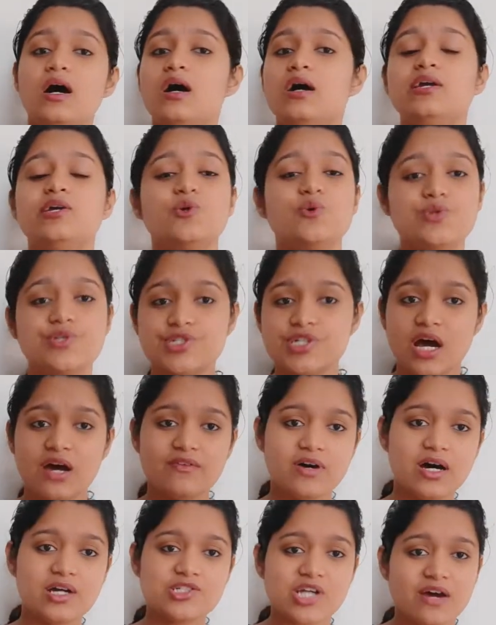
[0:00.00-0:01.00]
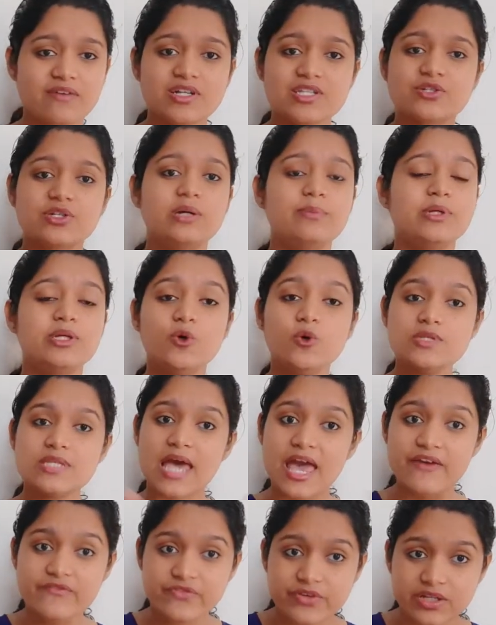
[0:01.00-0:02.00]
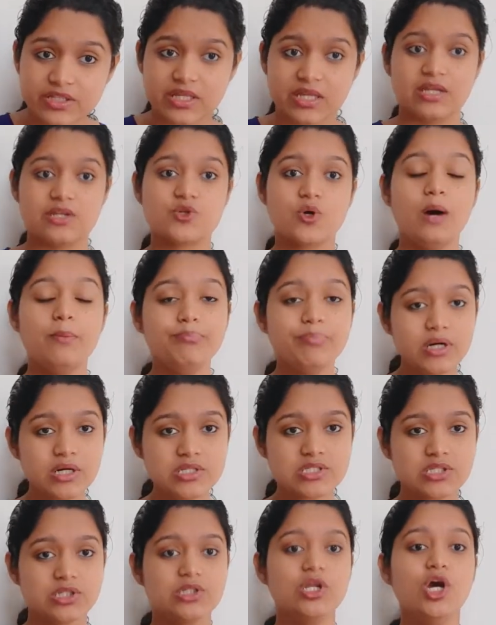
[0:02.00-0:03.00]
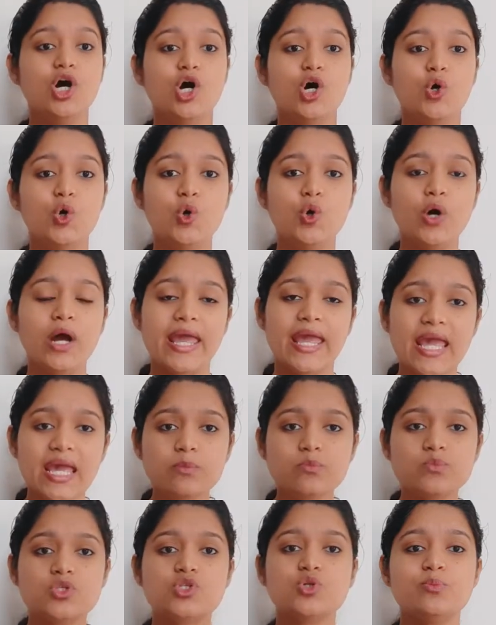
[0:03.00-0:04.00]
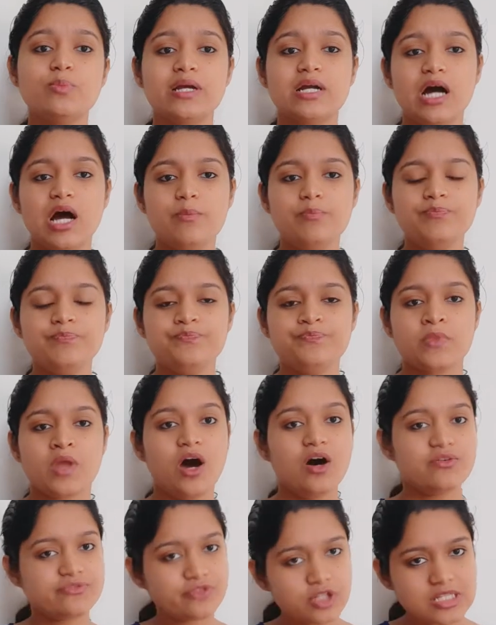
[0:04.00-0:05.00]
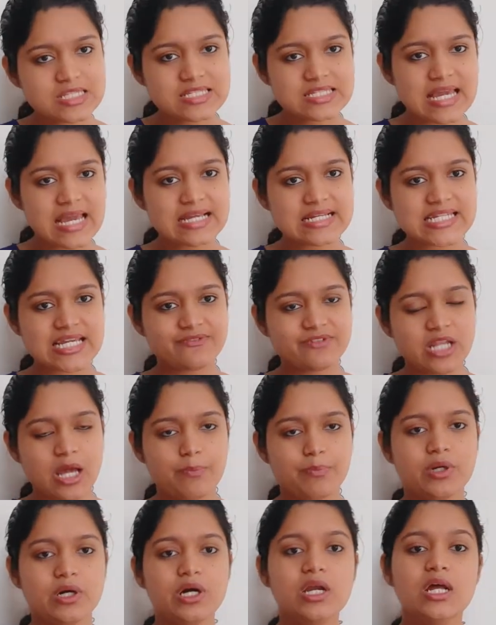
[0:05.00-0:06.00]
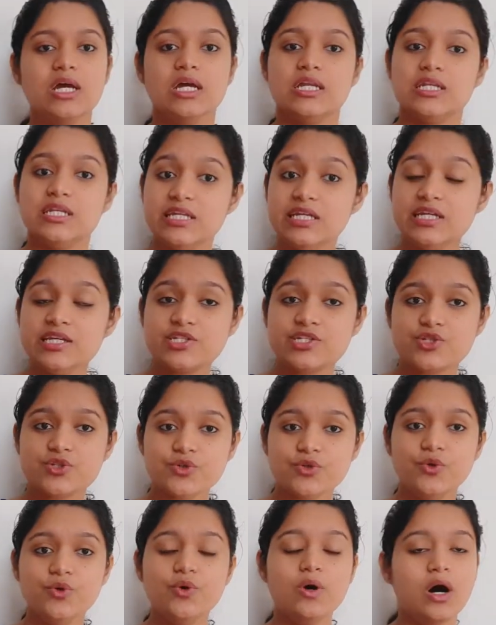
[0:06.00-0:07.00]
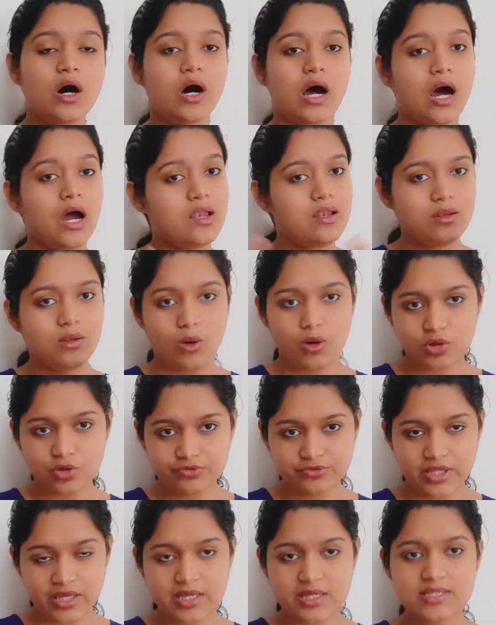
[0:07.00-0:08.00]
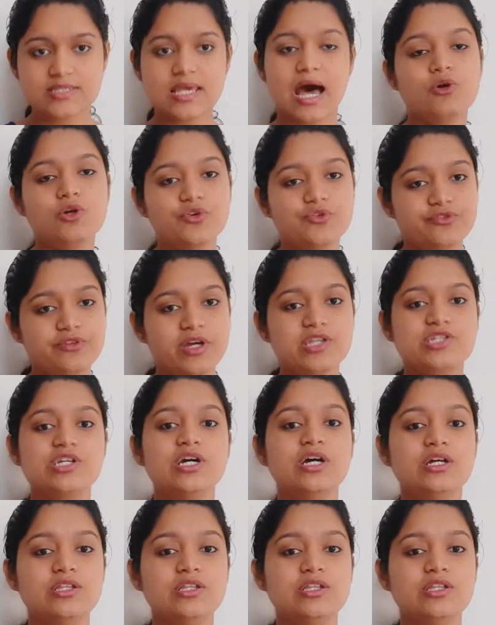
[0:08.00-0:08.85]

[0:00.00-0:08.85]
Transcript: he knows Java, JavaScript, he knows everything. So a person who aims to become a full stack developer needs to know a lot of things, out of which